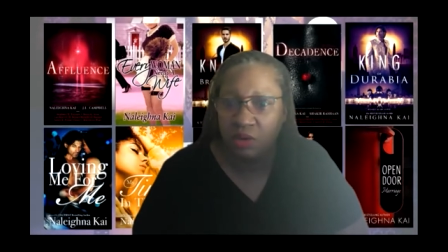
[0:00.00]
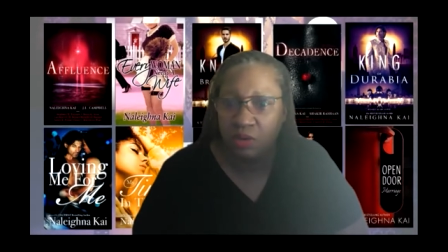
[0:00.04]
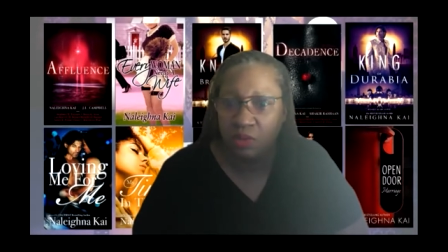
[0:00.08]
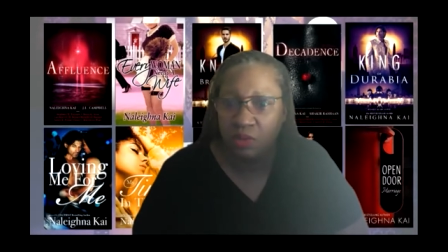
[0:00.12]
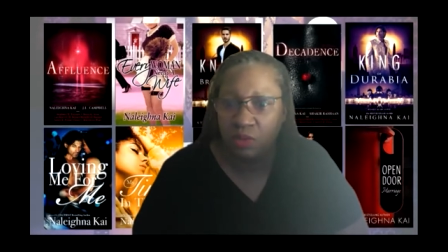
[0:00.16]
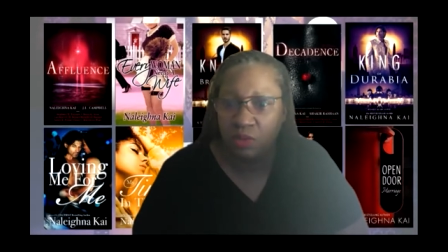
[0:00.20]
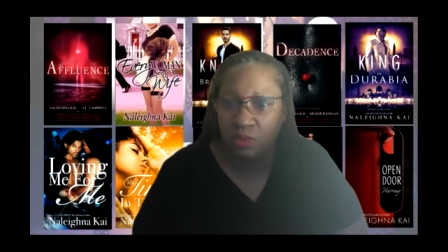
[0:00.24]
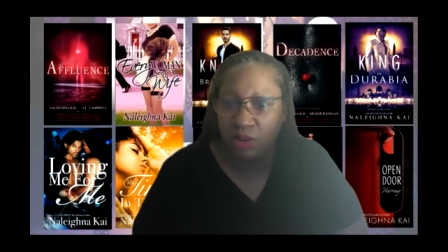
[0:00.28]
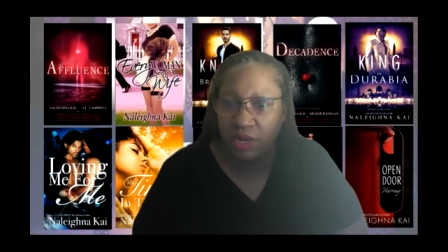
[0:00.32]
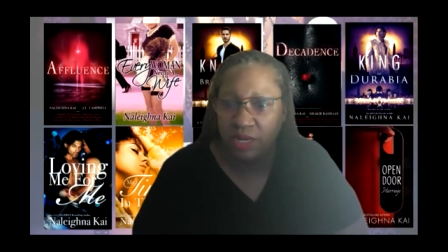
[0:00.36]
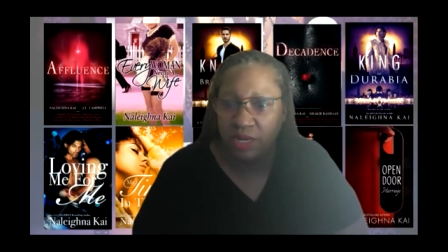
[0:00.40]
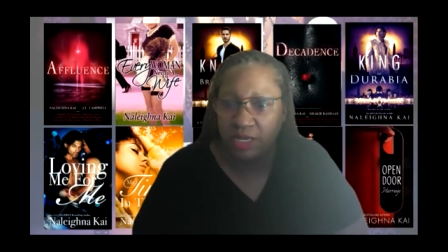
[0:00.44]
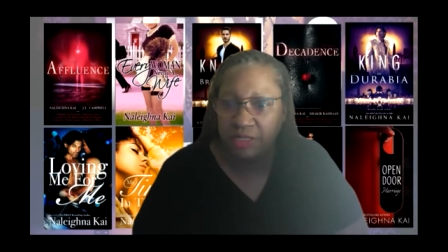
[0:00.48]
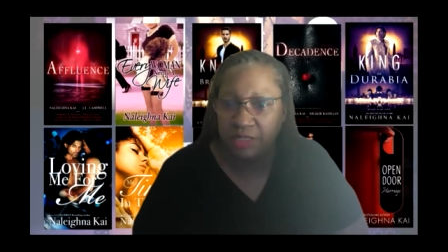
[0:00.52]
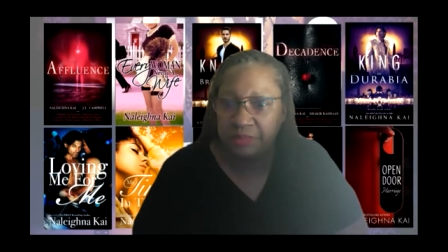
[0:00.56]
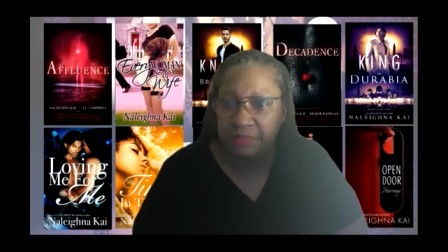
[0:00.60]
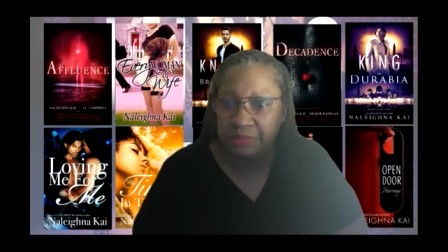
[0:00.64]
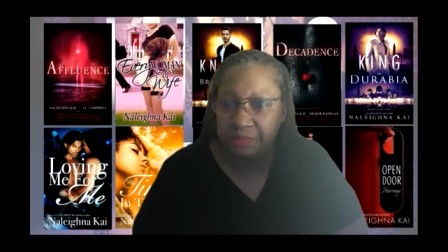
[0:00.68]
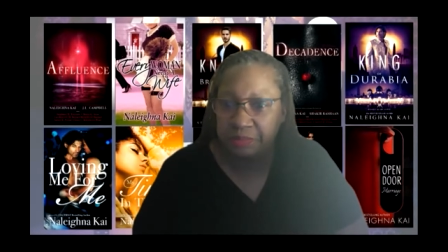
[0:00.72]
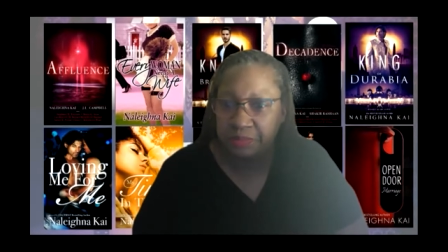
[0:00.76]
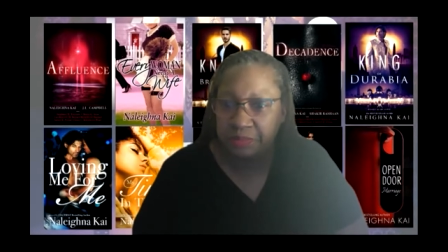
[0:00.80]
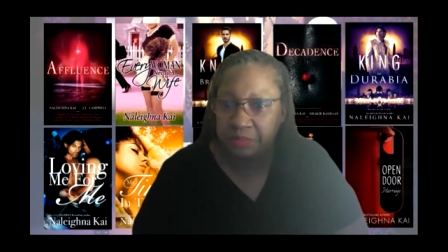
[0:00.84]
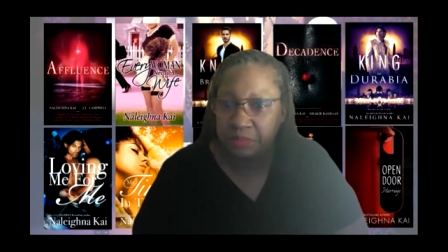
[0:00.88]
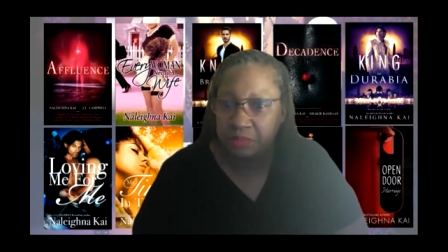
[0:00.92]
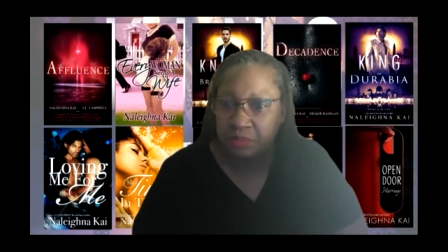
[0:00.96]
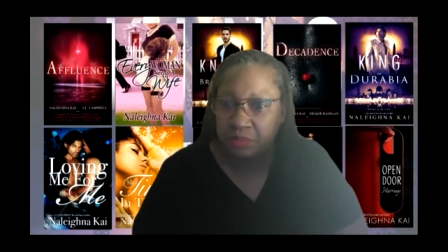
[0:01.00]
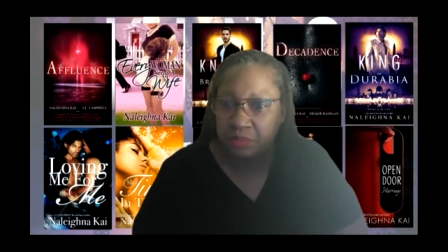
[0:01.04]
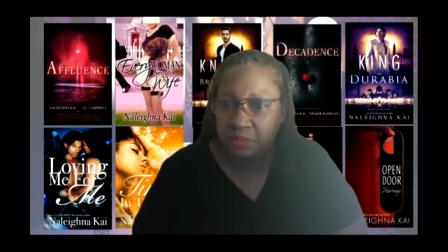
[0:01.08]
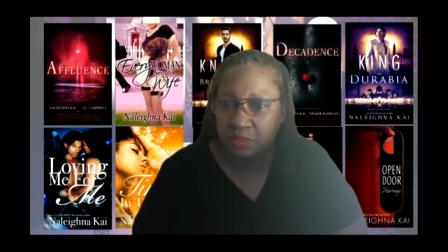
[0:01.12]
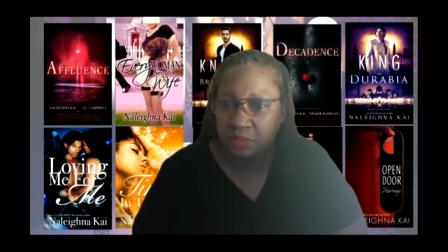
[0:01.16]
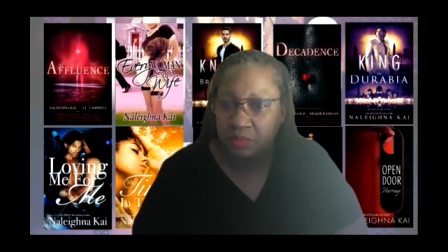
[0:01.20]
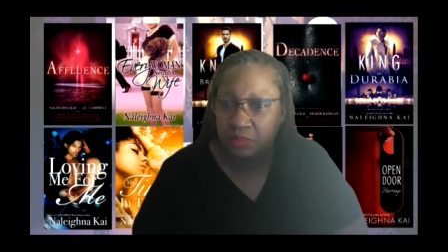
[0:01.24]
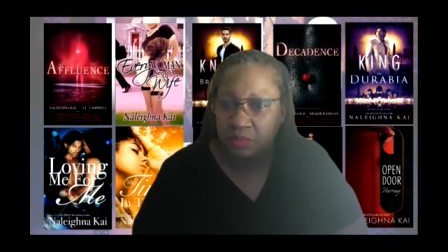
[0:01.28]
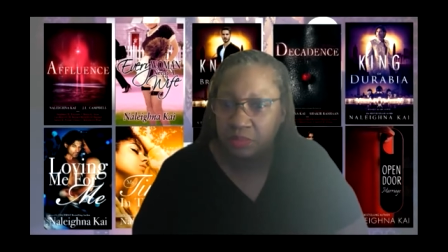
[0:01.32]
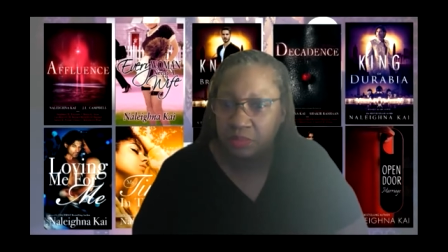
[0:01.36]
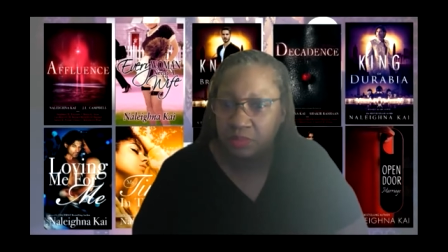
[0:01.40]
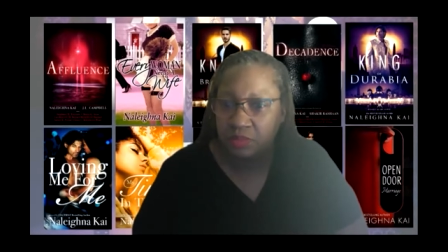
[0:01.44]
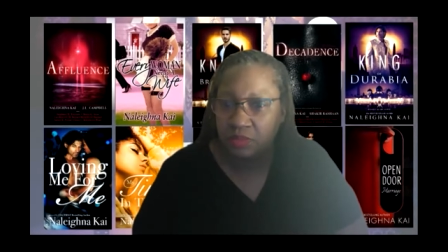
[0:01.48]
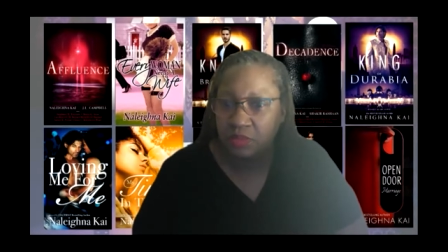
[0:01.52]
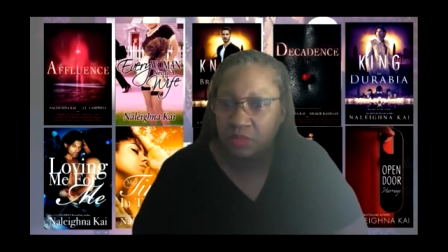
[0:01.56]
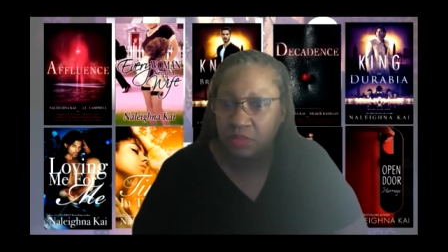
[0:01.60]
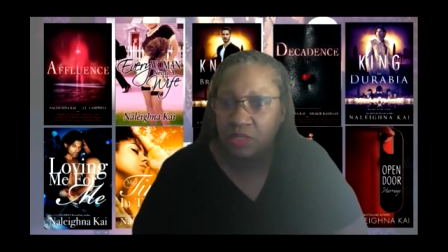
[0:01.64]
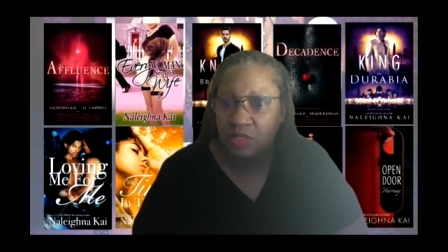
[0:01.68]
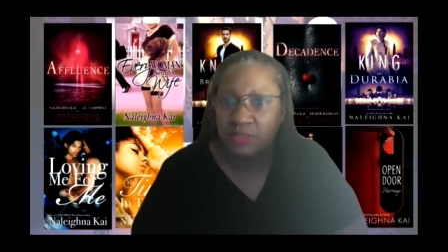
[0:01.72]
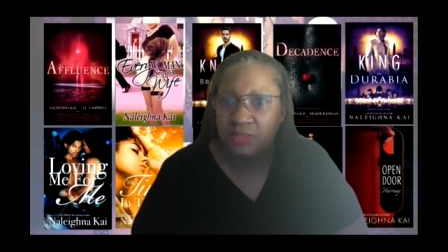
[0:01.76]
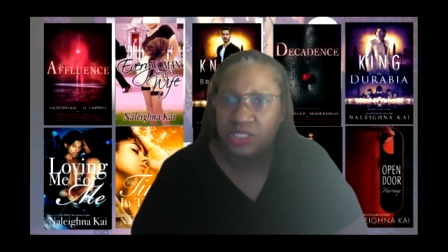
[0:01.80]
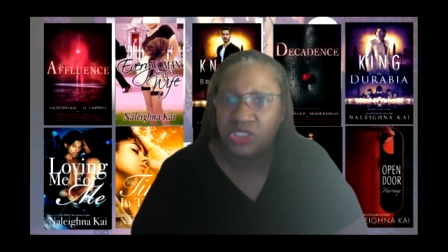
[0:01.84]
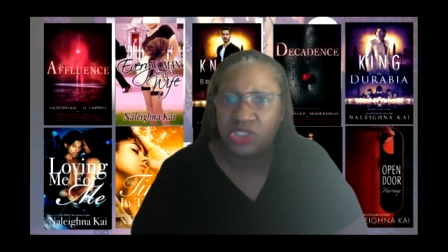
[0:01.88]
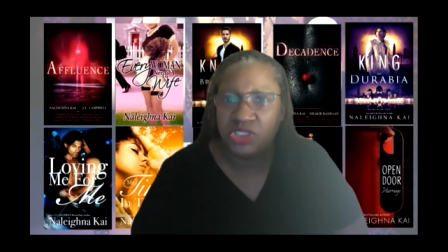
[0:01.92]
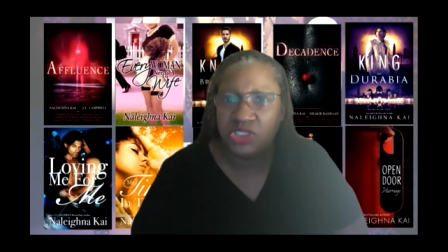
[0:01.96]
one.
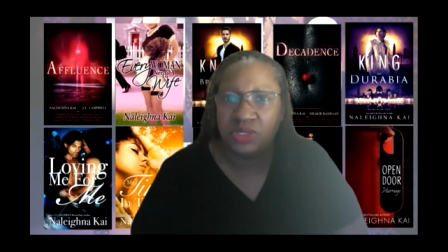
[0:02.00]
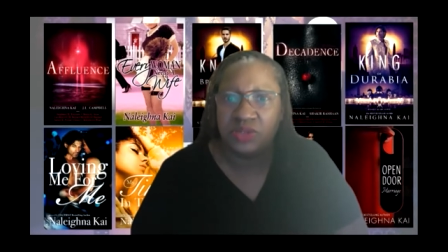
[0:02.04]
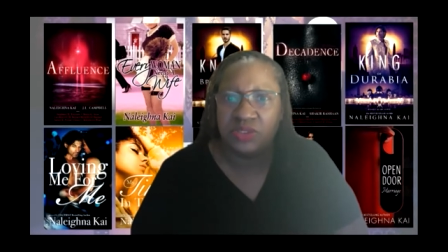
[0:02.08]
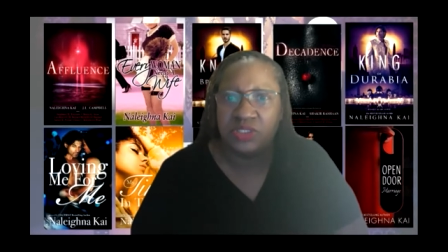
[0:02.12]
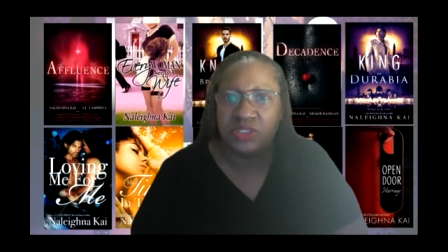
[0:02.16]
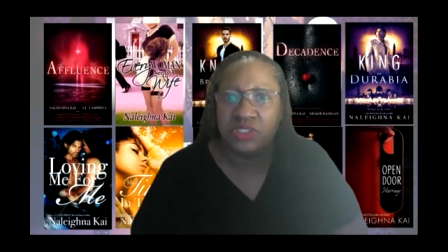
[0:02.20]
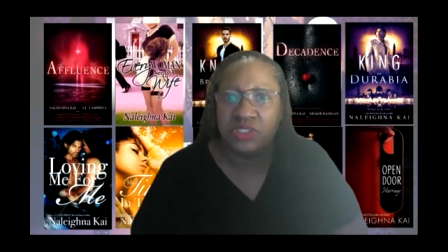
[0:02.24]
Let me share the